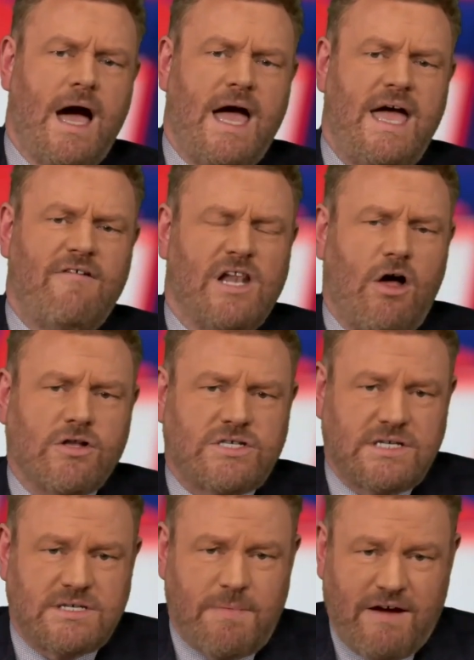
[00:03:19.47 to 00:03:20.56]
I hear a lot
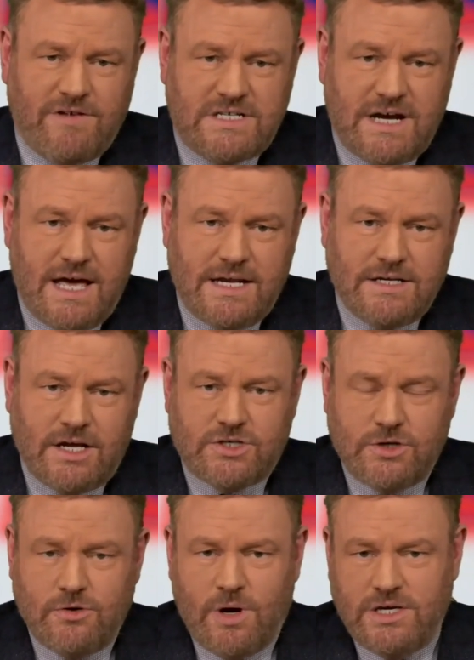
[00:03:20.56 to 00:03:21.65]
since my return
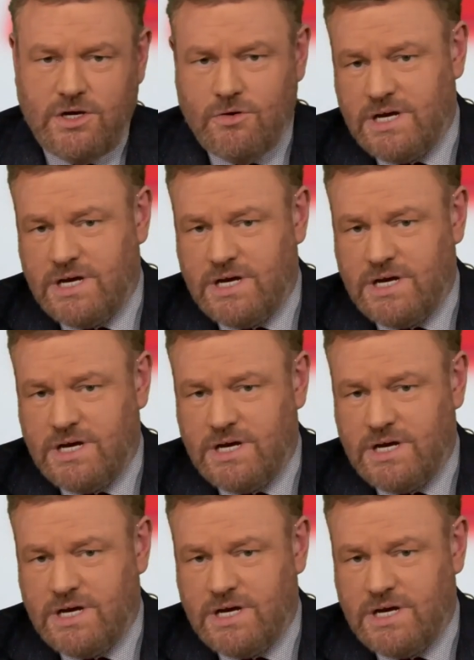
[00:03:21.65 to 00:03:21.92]
to